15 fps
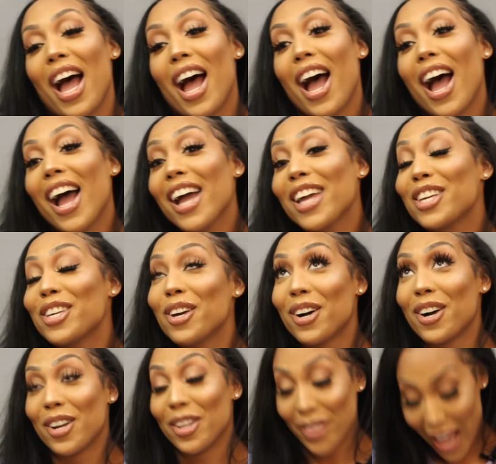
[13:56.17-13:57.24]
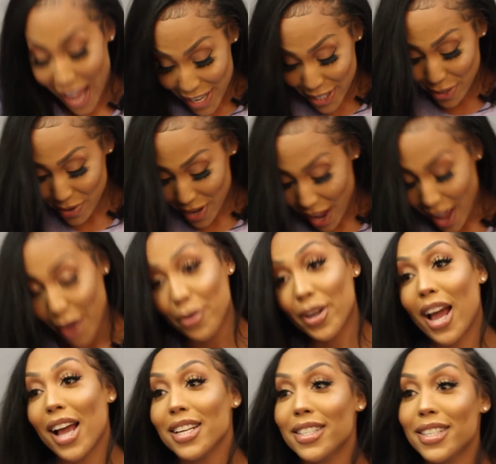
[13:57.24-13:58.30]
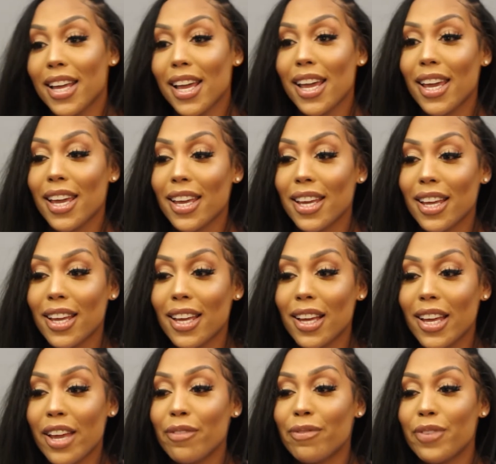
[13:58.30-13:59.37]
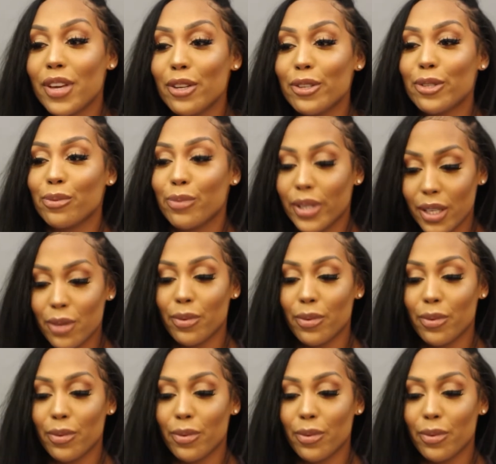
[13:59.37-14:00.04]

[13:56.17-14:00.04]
I do not. When I say it feels really,